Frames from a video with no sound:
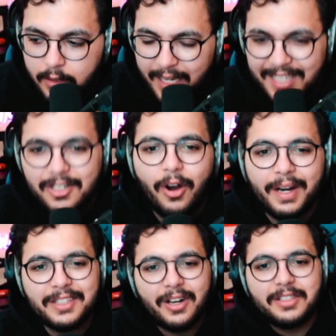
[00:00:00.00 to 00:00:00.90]
It's hard.
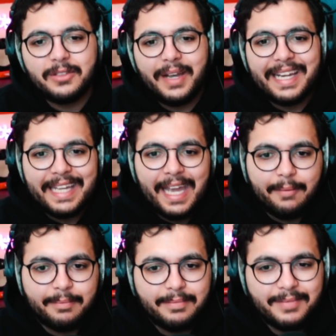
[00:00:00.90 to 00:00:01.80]
It's hard to rate a
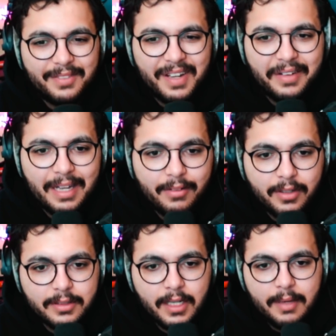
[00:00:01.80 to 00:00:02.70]
game, your favorite game of
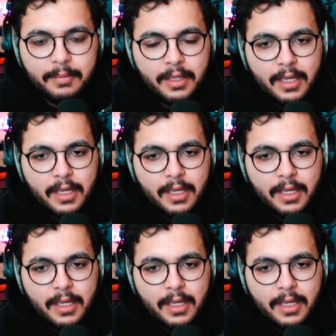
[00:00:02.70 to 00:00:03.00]
all time.